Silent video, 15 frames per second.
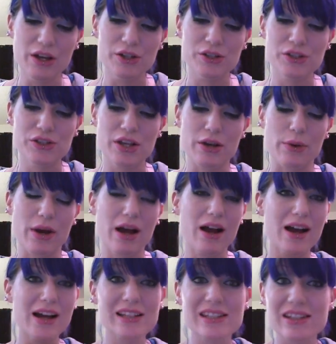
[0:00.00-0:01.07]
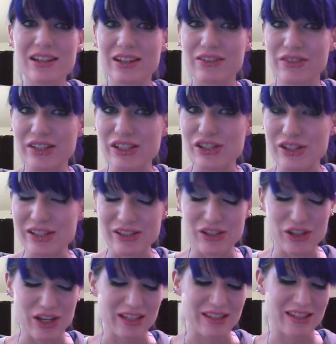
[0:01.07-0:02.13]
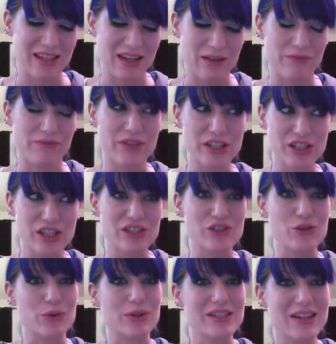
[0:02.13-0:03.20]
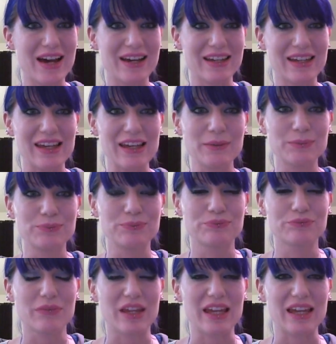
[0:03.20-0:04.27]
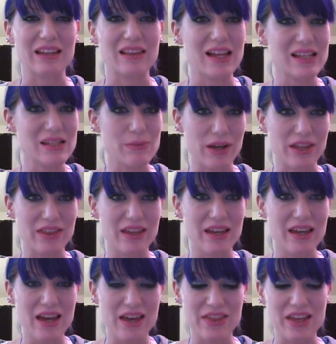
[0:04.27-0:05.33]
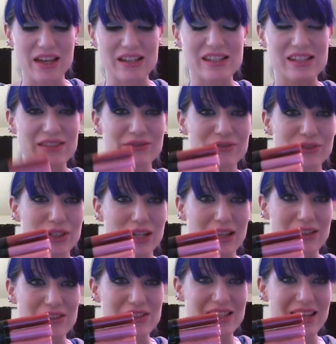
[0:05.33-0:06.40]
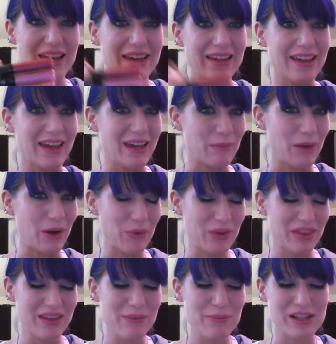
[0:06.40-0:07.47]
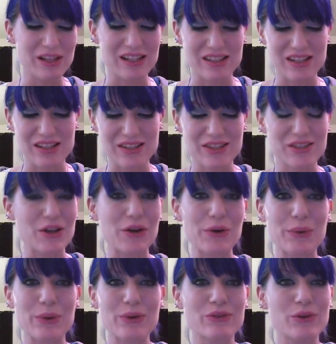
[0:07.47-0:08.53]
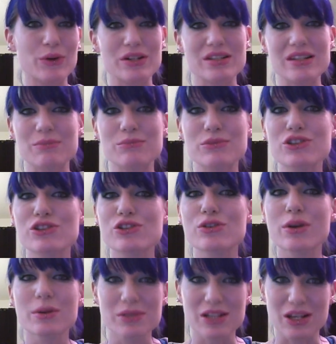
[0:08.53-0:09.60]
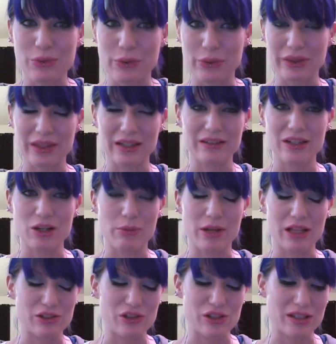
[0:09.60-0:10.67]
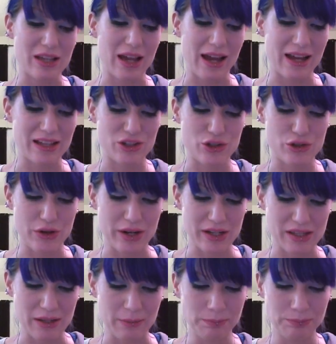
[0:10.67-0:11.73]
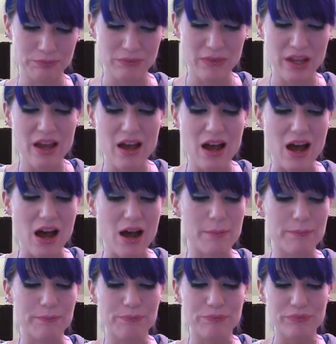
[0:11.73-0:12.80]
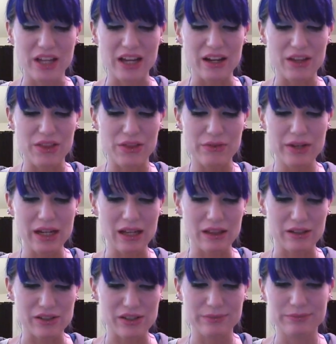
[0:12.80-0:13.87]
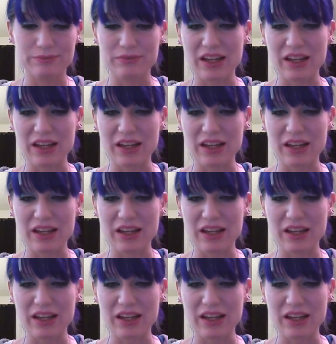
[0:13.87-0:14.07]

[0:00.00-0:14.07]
So I saw on Vintage or Tacky, like last month, that Simple Colors came out with lip glosses. So of course I'm so obsessed with their nail polishes, I had to try some. I got 3 colors.